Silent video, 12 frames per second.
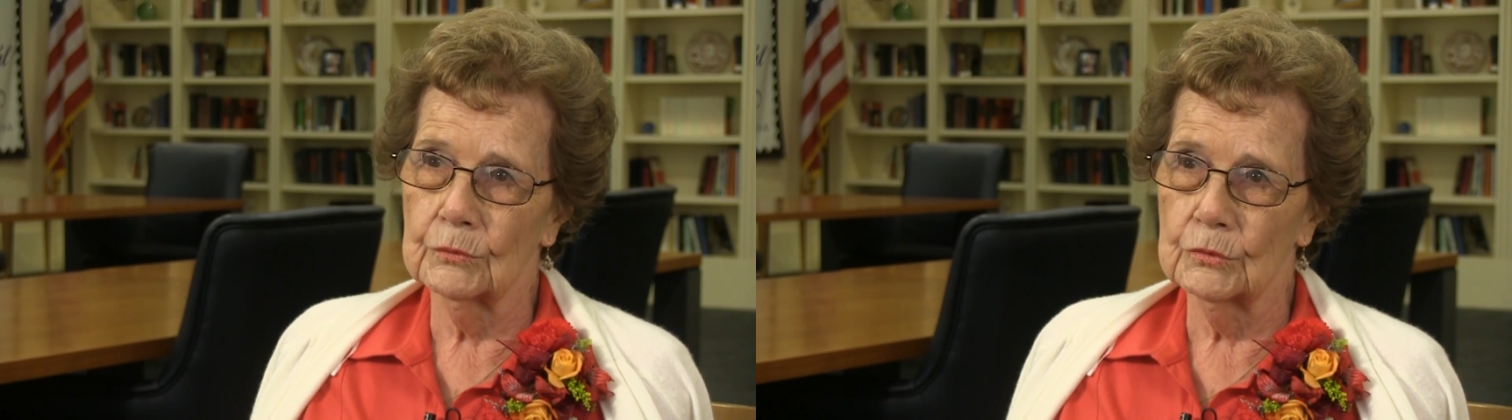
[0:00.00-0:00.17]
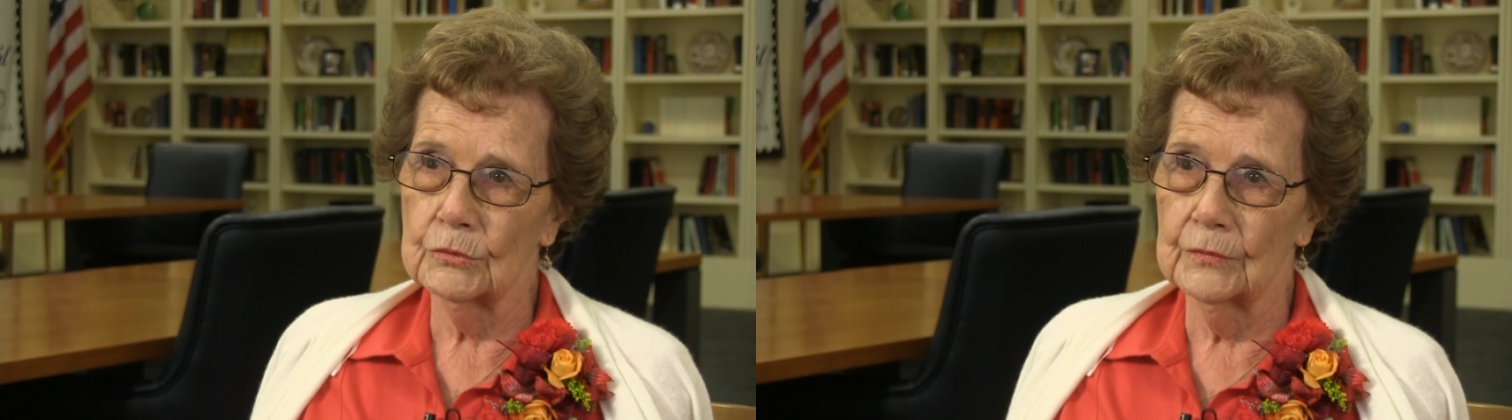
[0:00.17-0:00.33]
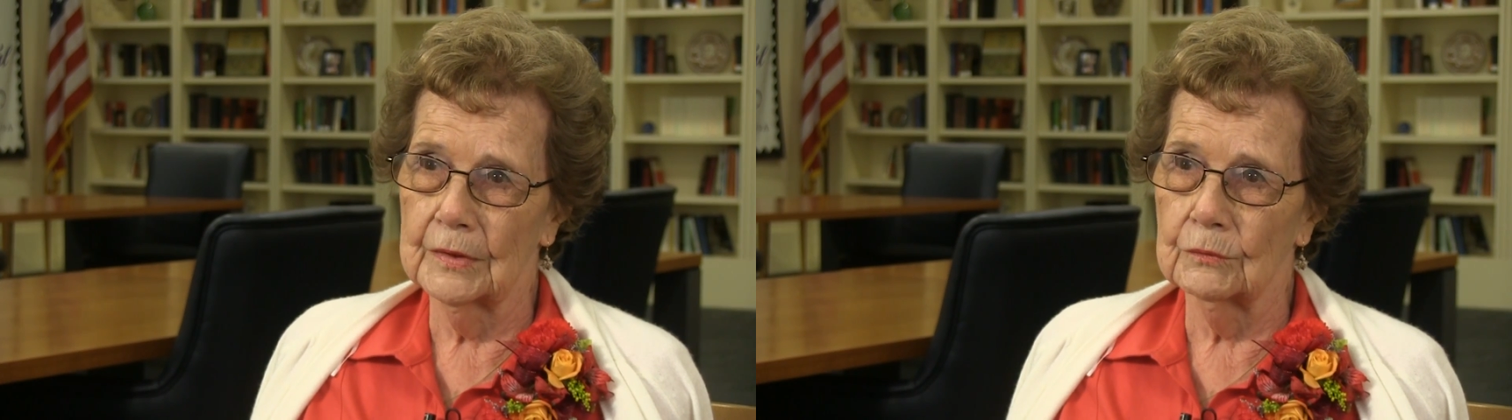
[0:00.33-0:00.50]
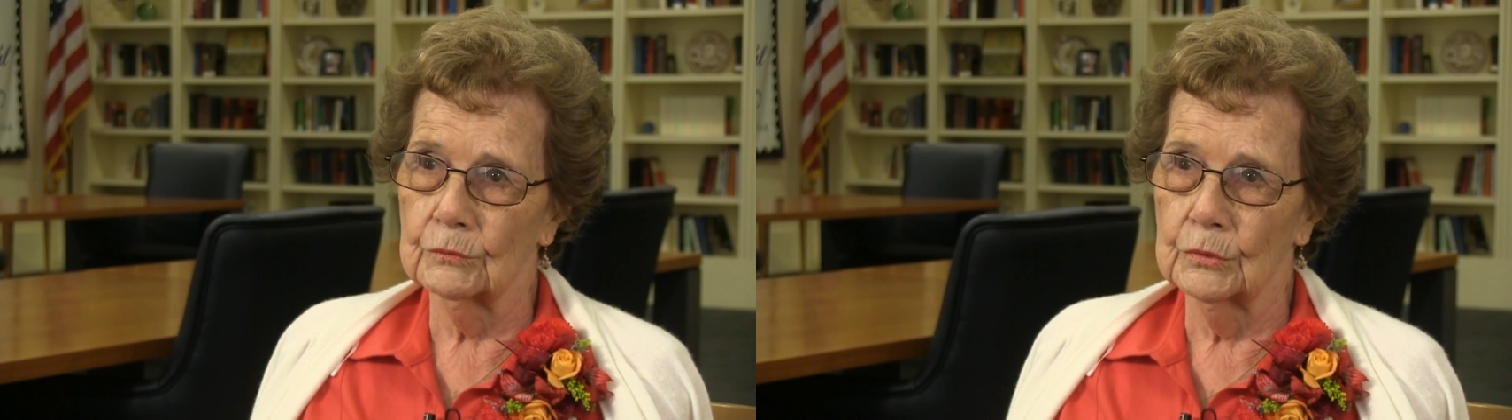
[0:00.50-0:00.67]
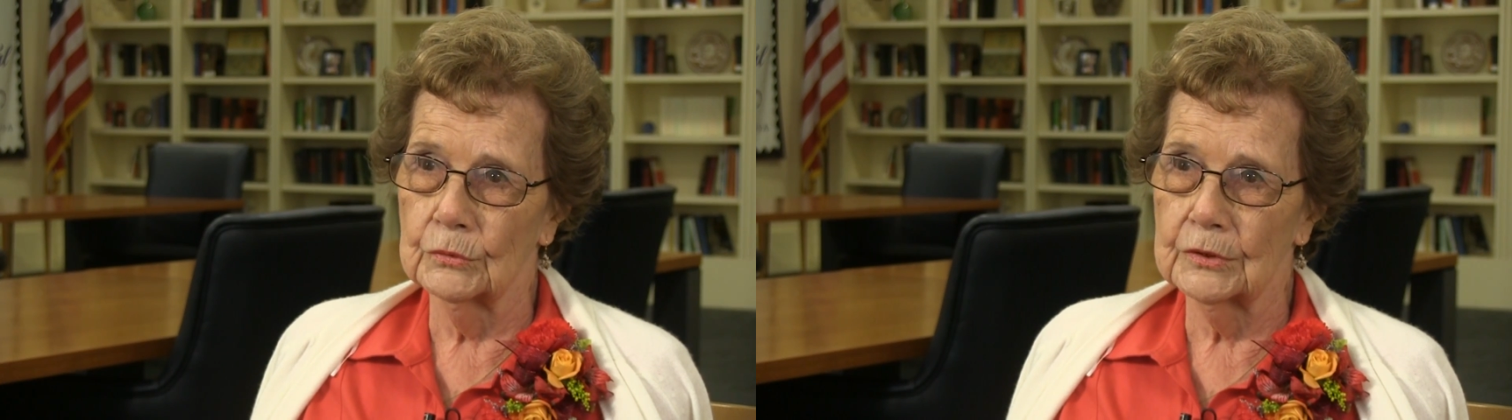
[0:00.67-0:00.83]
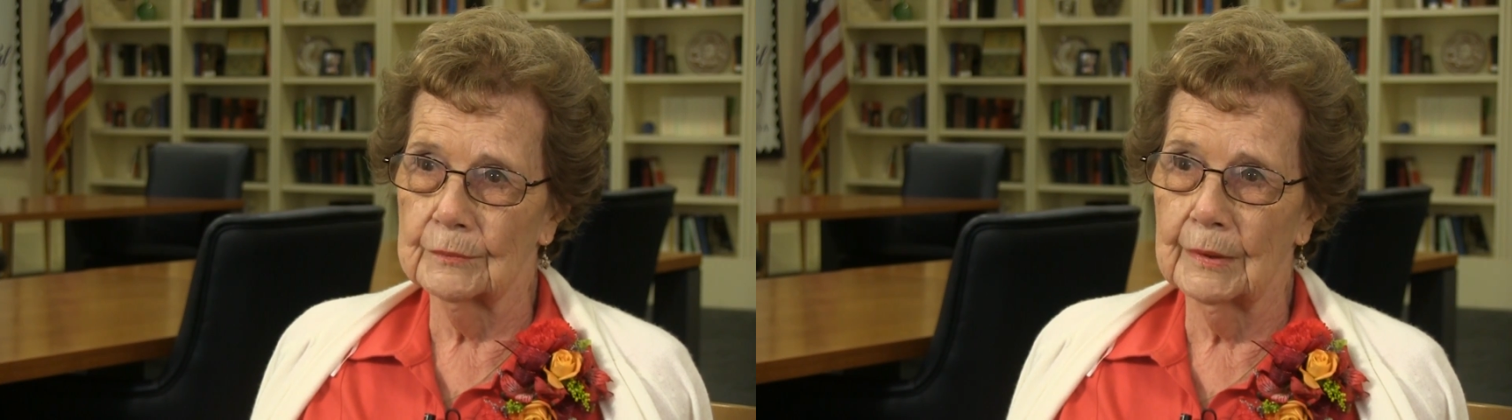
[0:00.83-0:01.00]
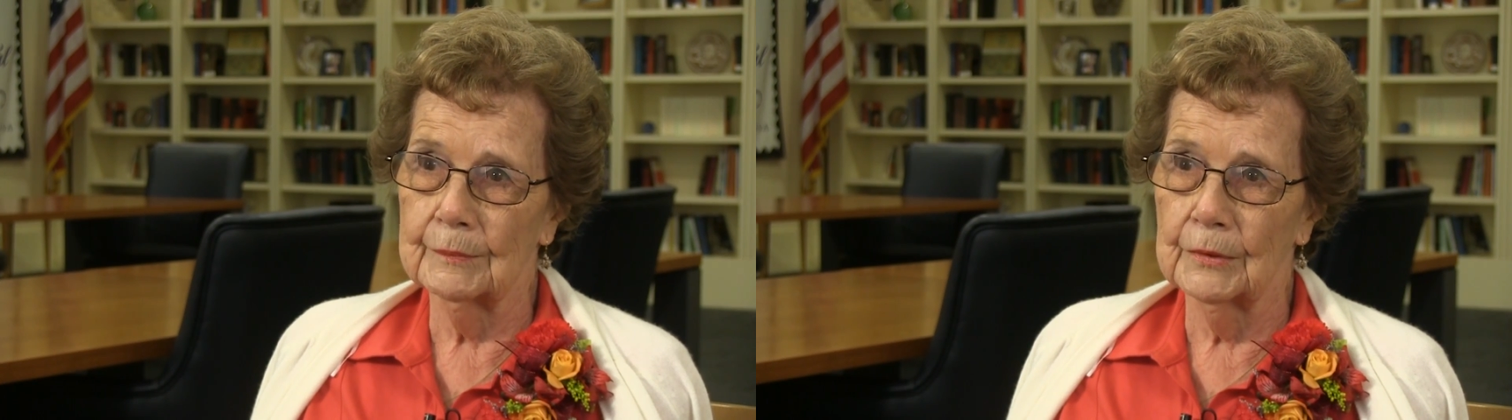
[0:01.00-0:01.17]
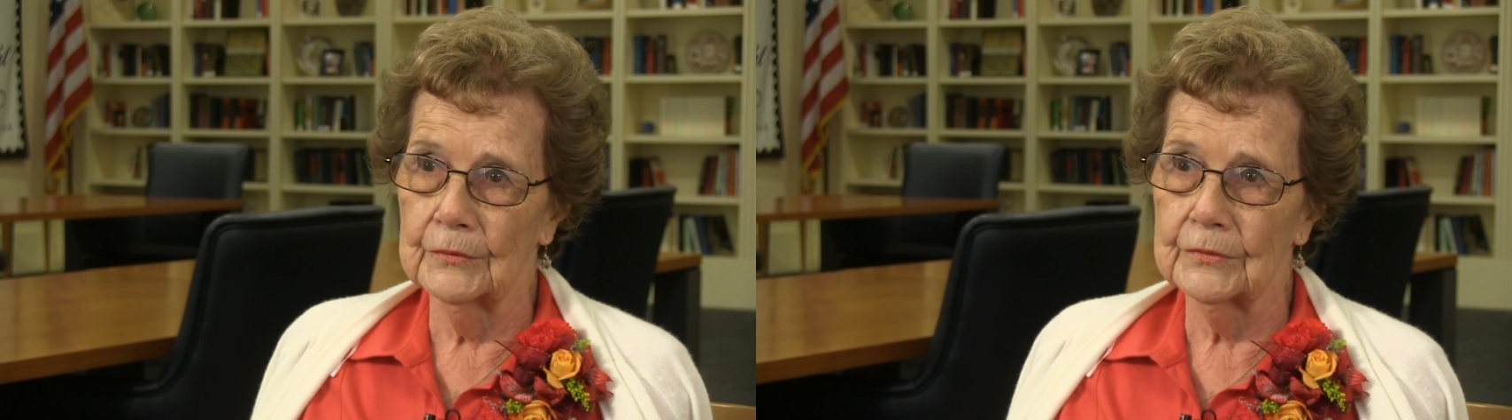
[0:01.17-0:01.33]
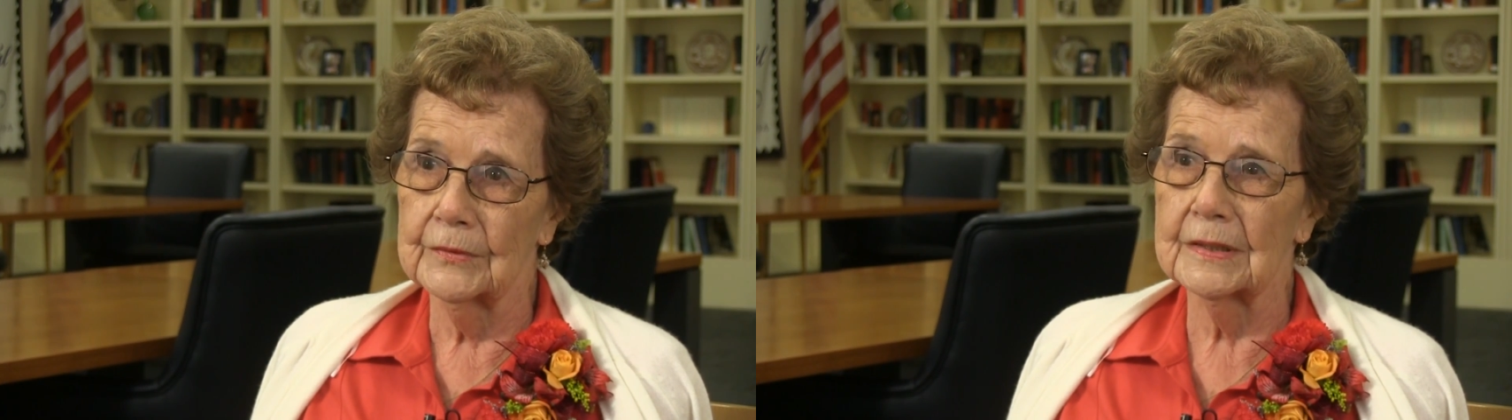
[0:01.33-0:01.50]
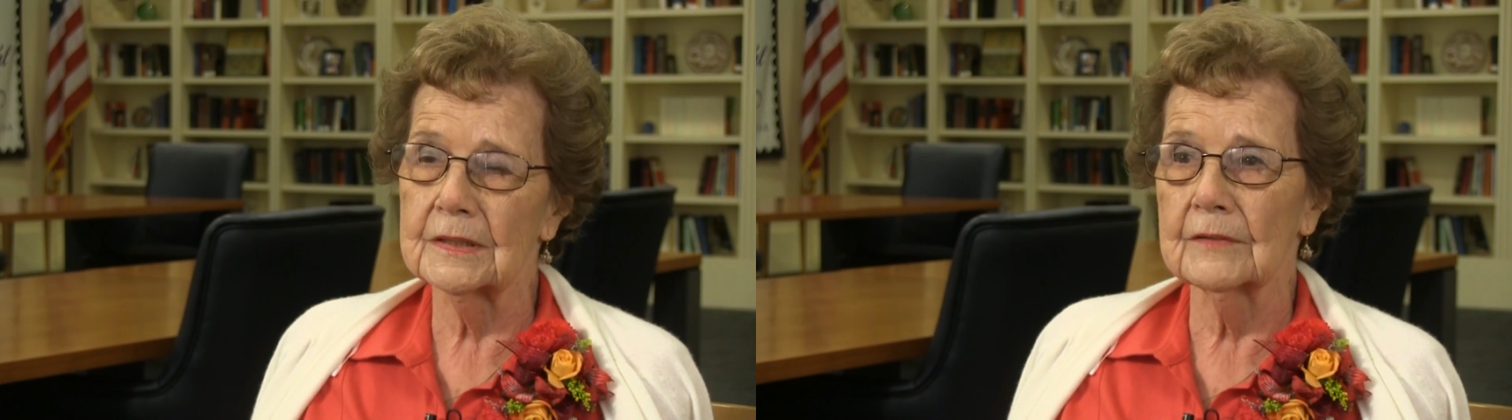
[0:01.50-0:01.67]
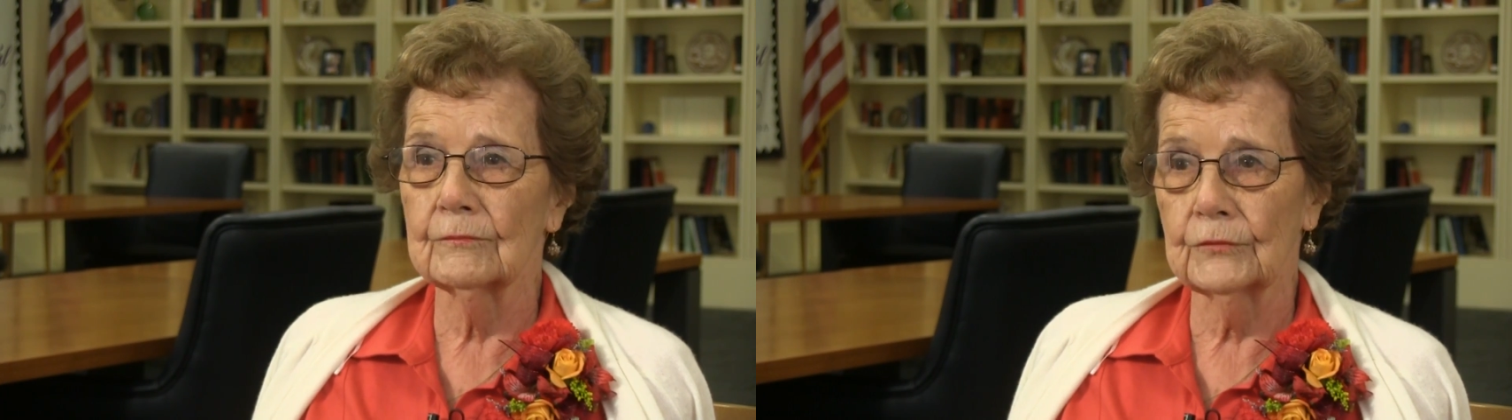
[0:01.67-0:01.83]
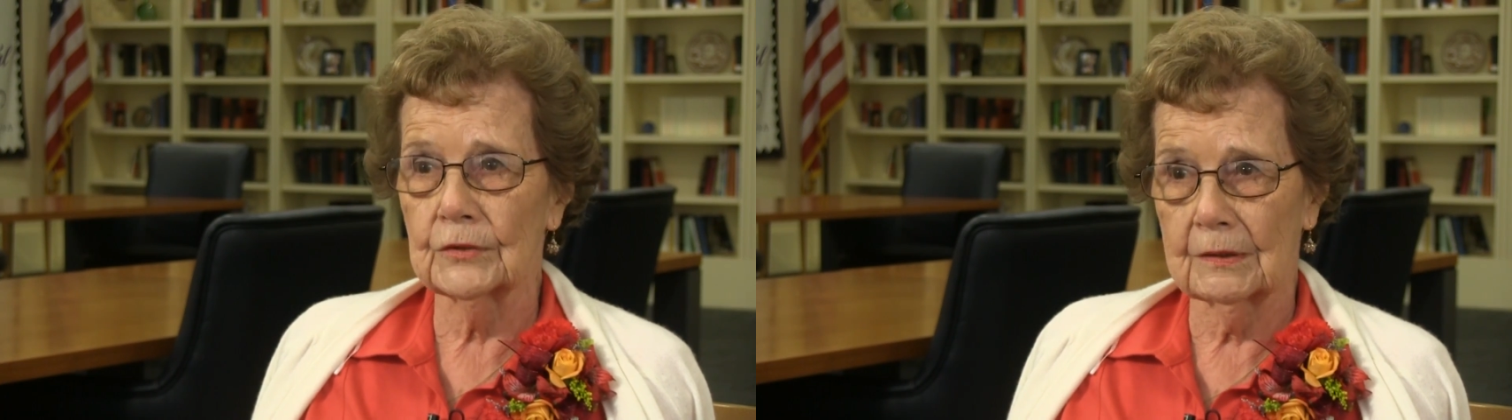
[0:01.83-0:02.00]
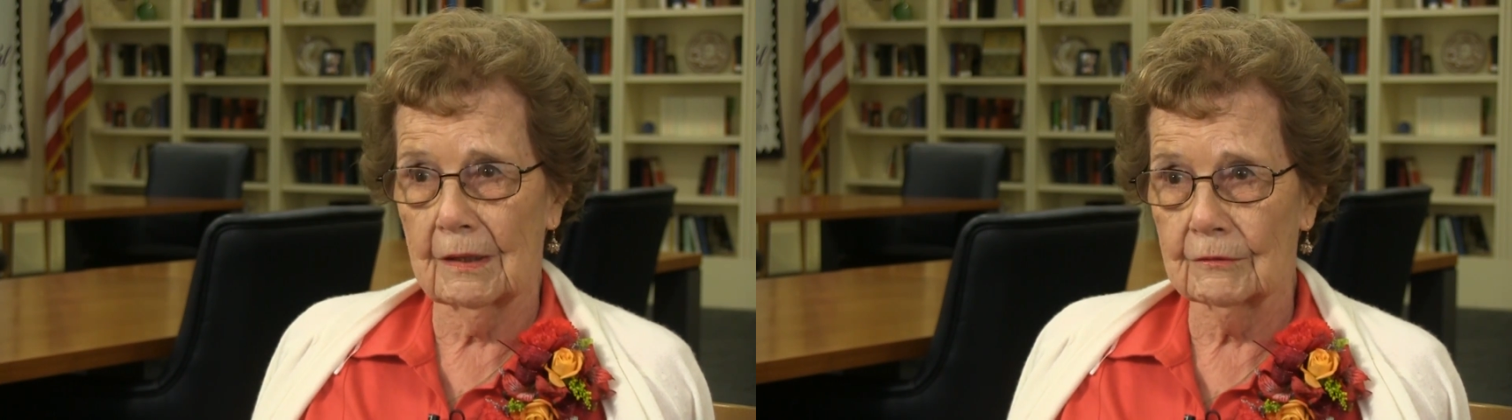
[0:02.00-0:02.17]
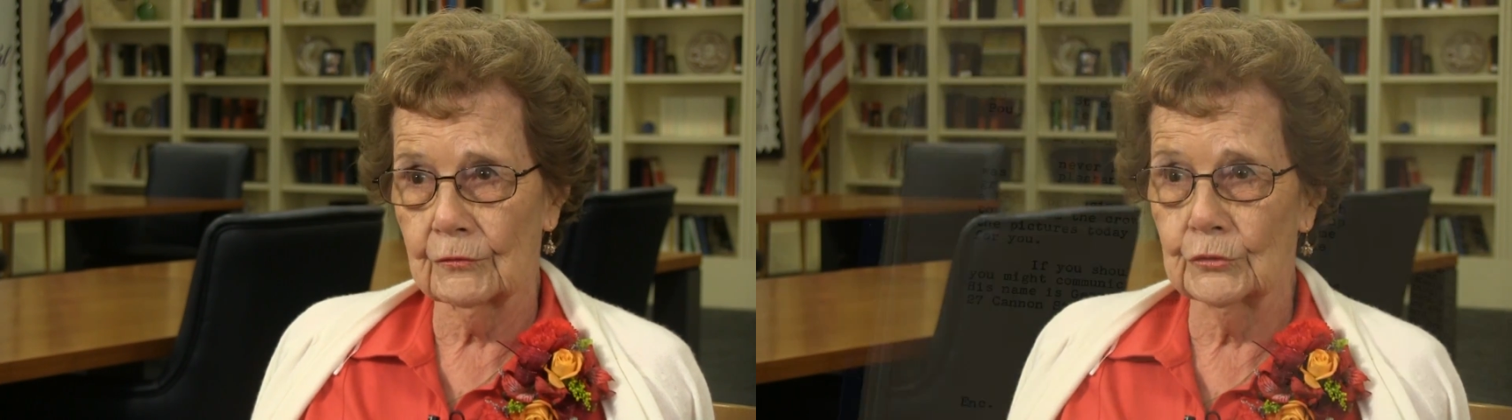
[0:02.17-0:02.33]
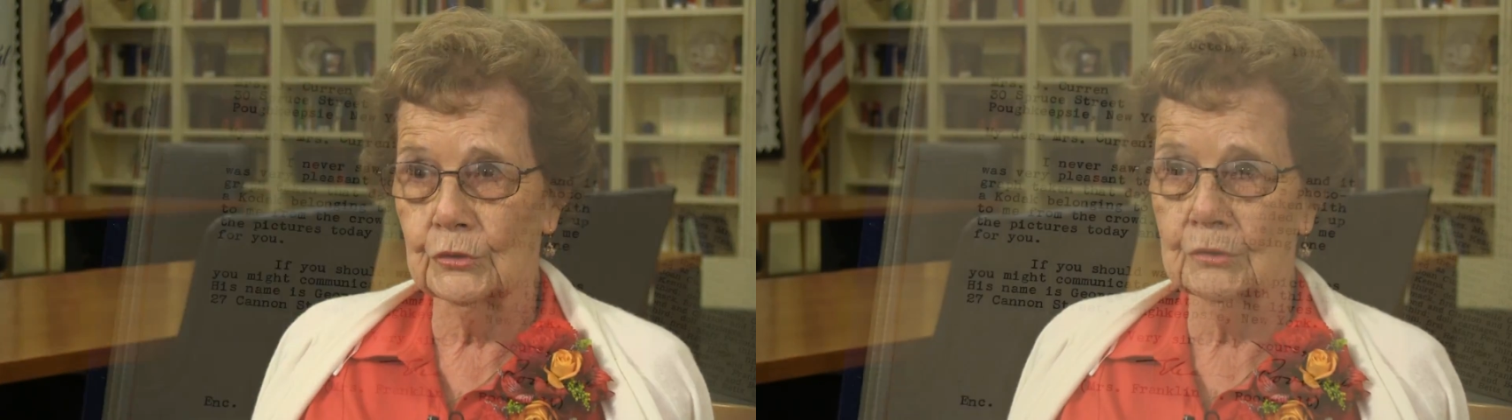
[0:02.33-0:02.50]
Roosevelt wrote to my mother, that some photographer